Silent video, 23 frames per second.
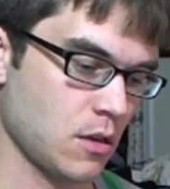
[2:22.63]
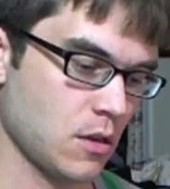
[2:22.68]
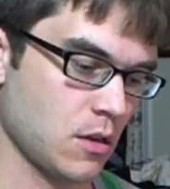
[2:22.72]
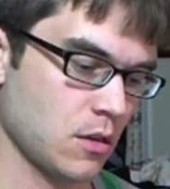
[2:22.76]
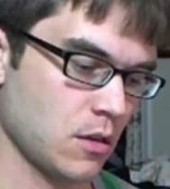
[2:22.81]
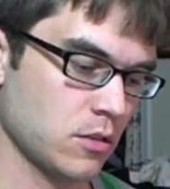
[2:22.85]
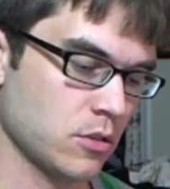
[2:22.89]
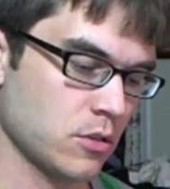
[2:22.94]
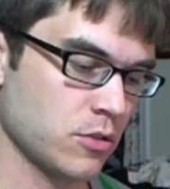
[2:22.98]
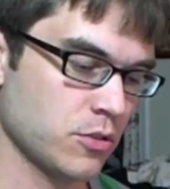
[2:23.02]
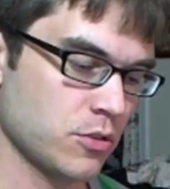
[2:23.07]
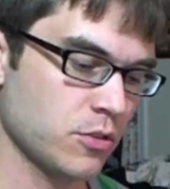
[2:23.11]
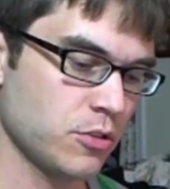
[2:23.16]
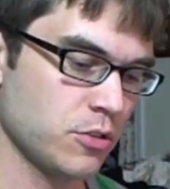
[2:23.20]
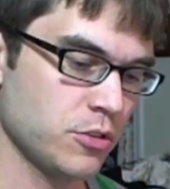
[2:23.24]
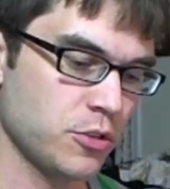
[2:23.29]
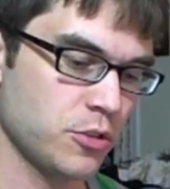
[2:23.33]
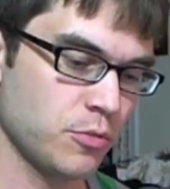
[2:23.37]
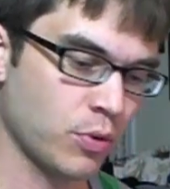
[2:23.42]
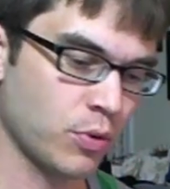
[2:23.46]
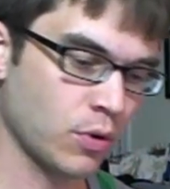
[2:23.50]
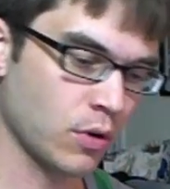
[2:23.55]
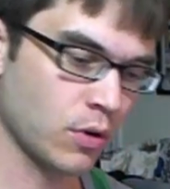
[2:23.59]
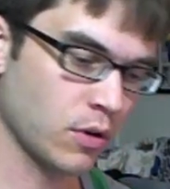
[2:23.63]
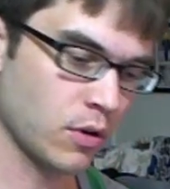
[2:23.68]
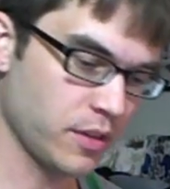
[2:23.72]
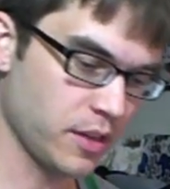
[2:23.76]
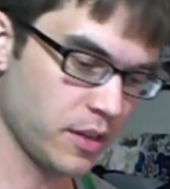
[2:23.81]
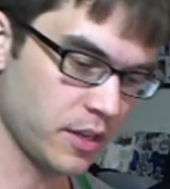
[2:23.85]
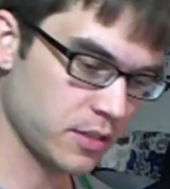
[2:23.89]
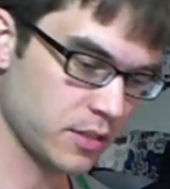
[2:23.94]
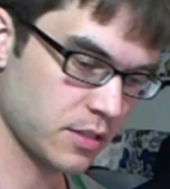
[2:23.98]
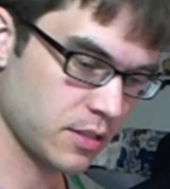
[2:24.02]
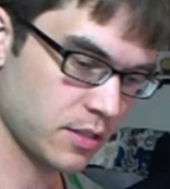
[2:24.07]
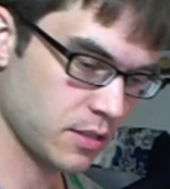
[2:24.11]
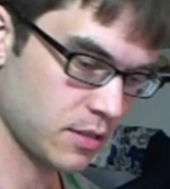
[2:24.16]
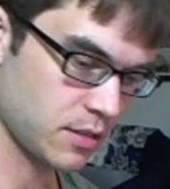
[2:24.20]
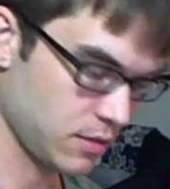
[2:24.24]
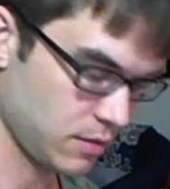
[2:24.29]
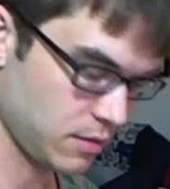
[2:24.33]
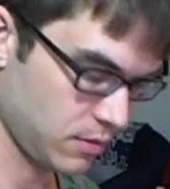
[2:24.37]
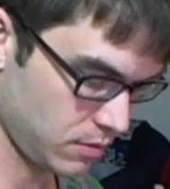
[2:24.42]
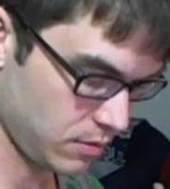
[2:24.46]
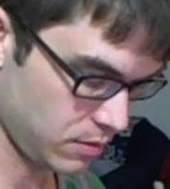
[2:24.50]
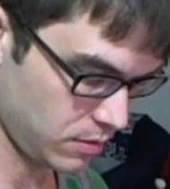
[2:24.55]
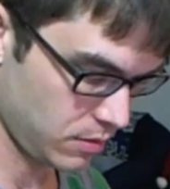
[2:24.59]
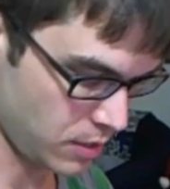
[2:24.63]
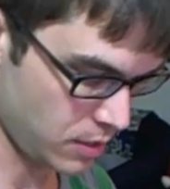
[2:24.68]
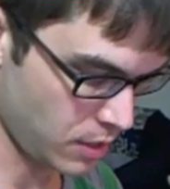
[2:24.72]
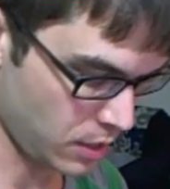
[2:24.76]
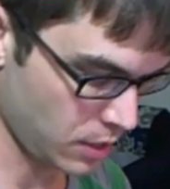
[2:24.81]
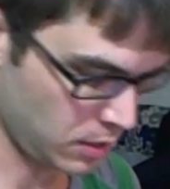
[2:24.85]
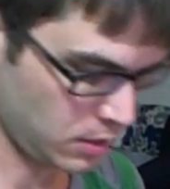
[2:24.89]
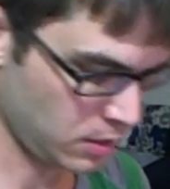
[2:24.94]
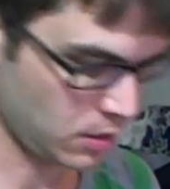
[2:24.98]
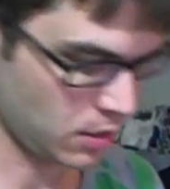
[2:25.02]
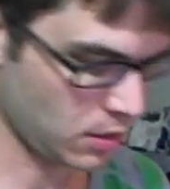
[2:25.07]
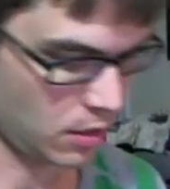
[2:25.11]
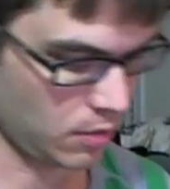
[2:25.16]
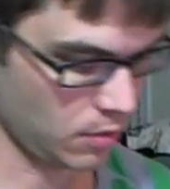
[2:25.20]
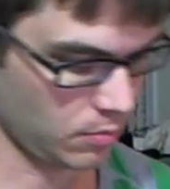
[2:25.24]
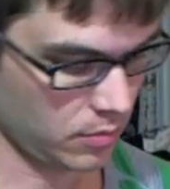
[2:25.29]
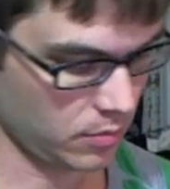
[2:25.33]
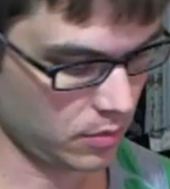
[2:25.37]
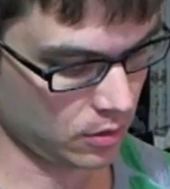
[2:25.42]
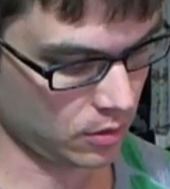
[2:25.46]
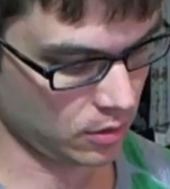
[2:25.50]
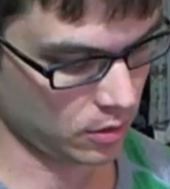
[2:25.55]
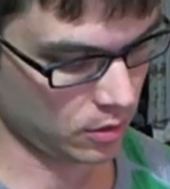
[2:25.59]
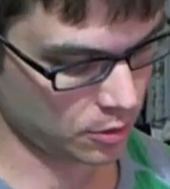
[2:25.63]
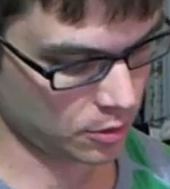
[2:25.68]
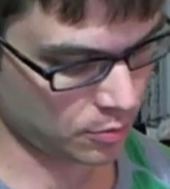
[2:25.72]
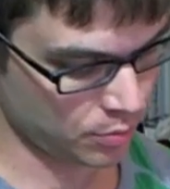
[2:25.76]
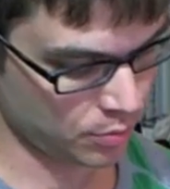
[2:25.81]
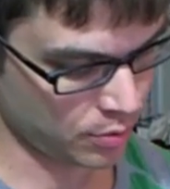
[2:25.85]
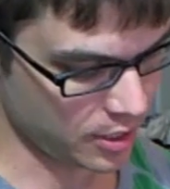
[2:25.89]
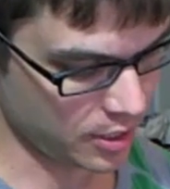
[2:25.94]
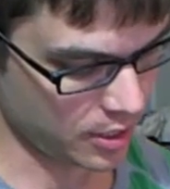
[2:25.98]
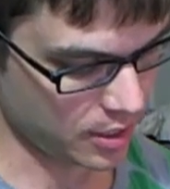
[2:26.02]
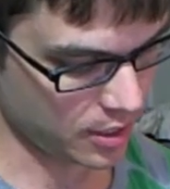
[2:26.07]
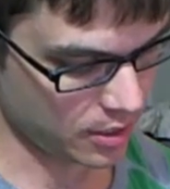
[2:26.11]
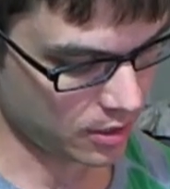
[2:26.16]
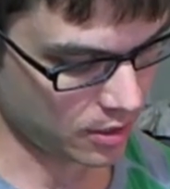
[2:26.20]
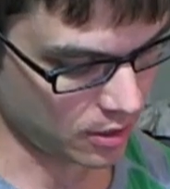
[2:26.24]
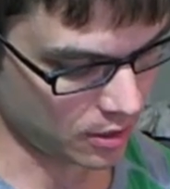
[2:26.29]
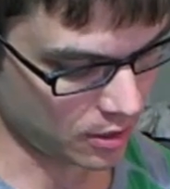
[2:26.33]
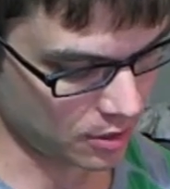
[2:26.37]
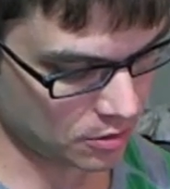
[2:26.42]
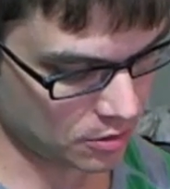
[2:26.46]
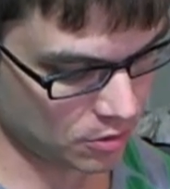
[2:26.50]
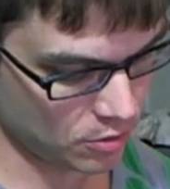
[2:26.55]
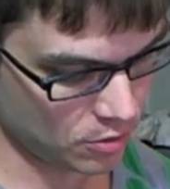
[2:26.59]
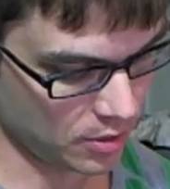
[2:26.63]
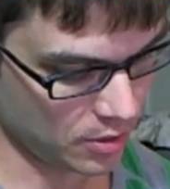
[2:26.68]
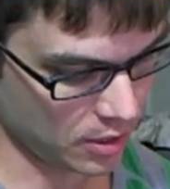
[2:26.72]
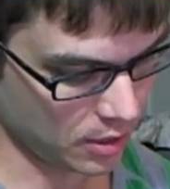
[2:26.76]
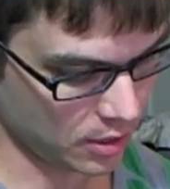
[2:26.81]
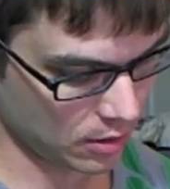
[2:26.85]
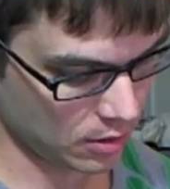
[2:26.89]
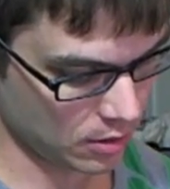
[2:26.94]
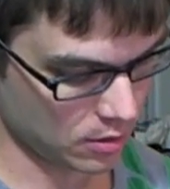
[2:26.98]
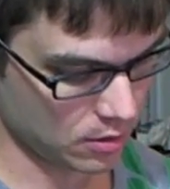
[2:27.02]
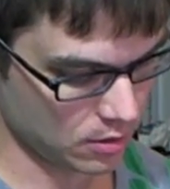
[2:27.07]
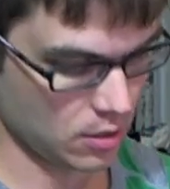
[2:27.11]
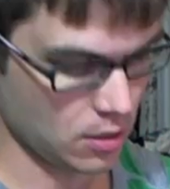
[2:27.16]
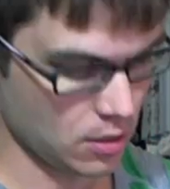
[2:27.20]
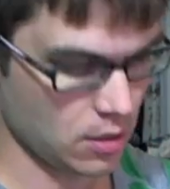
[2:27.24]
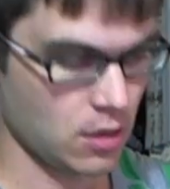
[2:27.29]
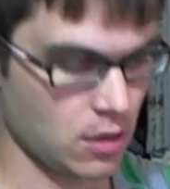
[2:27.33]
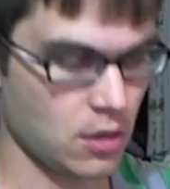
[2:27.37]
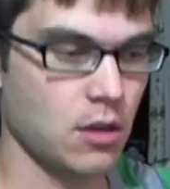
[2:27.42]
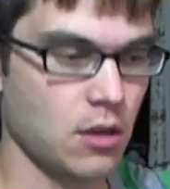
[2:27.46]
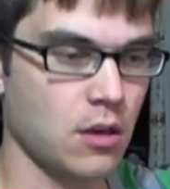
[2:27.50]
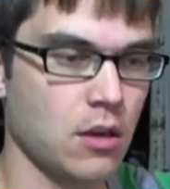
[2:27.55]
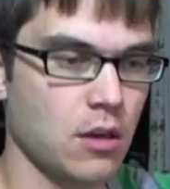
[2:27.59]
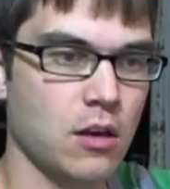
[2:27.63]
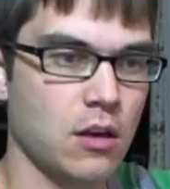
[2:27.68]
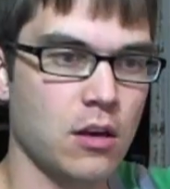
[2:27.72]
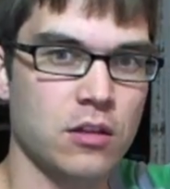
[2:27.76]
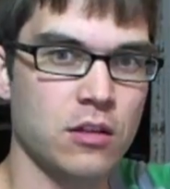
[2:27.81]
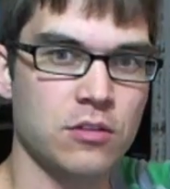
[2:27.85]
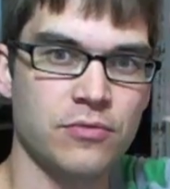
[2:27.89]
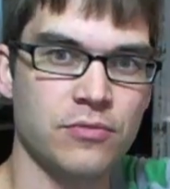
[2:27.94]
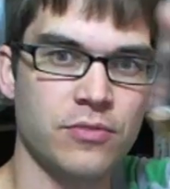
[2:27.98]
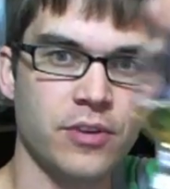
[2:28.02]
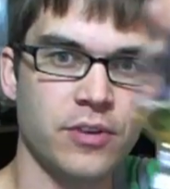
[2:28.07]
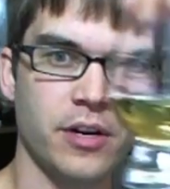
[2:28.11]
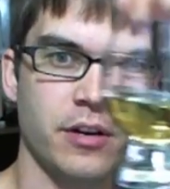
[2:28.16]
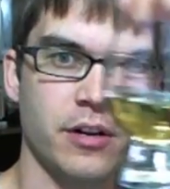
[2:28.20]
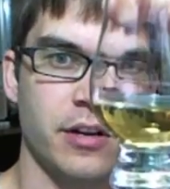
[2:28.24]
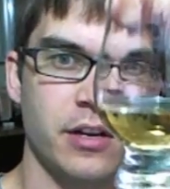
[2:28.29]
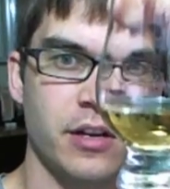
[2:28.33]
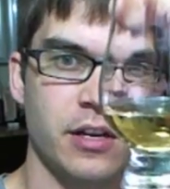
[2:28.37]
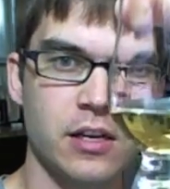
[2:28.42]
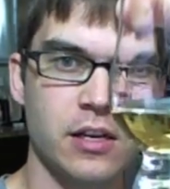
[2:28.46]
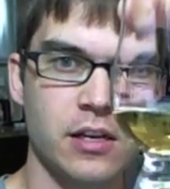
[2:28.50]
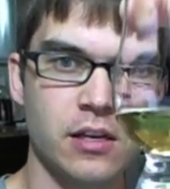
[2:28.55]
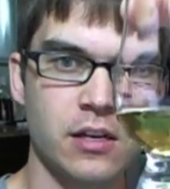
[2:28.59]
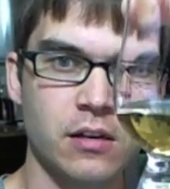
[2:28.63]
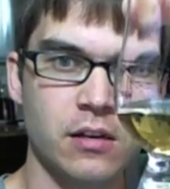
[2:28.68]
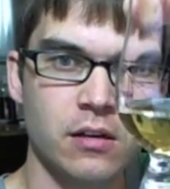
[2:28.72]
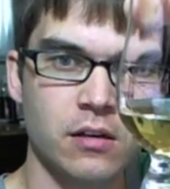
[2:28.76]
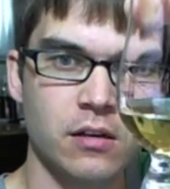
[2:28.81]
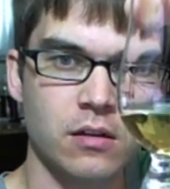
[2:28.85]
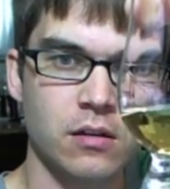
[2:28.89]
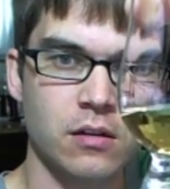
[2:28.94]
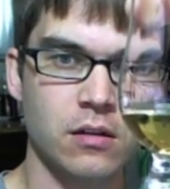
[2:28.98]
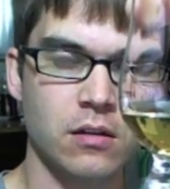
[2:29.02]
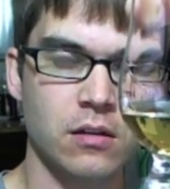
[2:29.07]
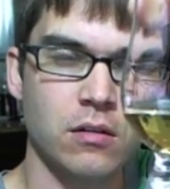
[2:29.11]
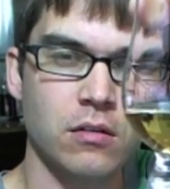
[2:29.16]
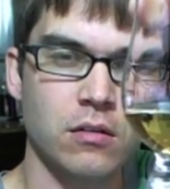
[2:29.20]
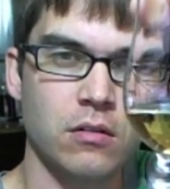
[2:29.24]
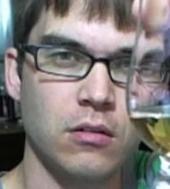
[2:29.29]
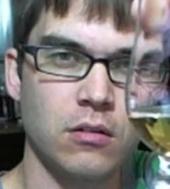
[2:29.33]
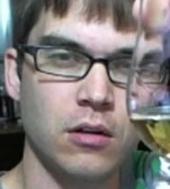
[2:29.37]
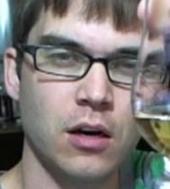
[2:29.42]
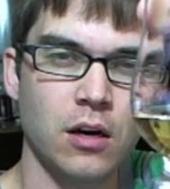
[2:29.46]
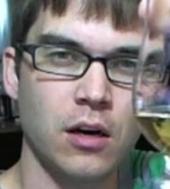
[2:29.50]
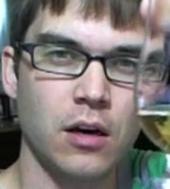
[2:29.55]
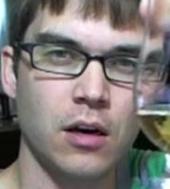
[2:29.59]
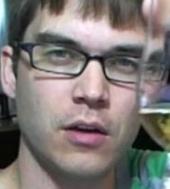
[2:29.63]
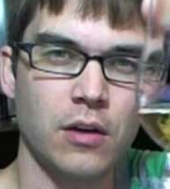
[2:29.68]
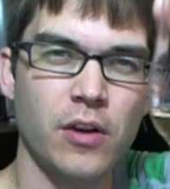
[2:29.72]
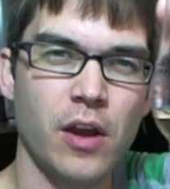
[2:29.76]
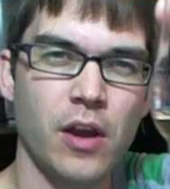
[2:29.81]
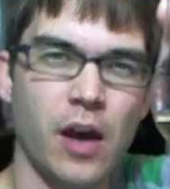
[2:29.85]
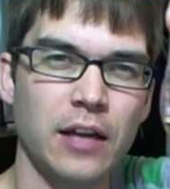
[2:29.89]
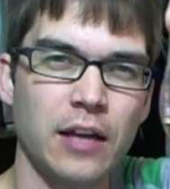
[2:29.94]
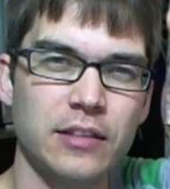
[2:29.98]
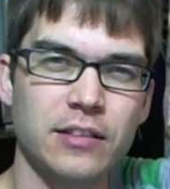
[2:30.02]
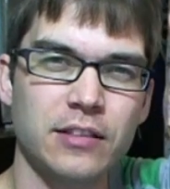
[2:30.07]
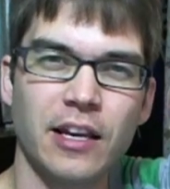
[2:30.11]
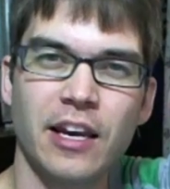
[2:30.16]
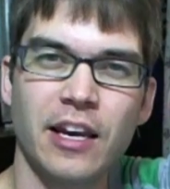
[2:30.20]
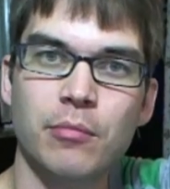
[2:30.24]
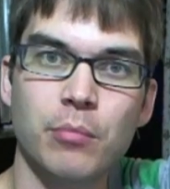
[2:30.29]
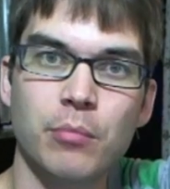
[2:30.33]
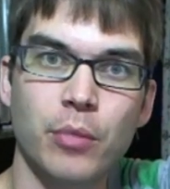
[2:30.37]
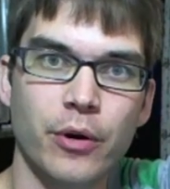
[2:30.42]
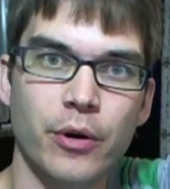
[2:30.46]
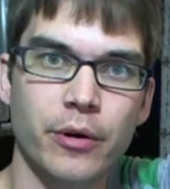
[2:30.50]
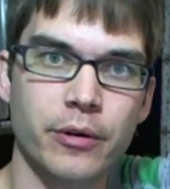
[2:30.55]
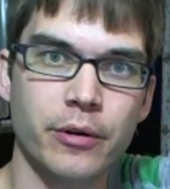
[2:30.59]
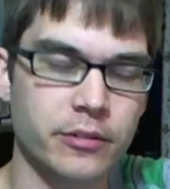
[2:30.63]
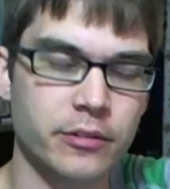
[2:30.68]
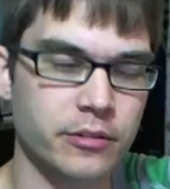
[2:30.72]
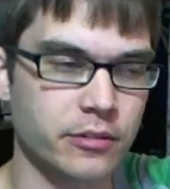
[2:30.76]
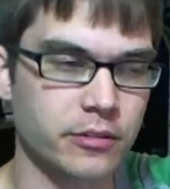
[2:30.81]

So as soon as you pour this, it looks pretty unassuming. It's very not amber.